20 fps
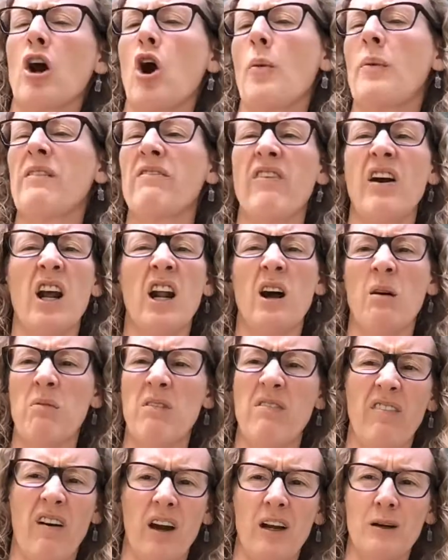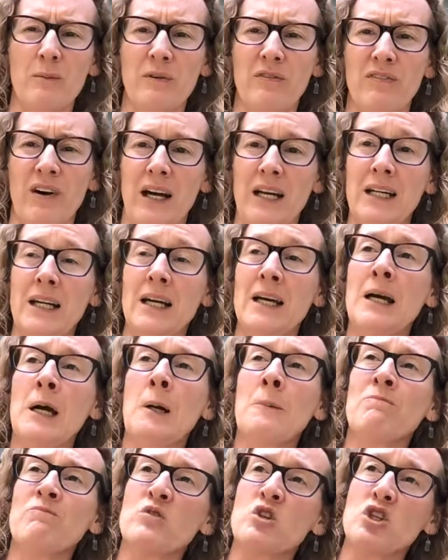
She's like, I'll be fine.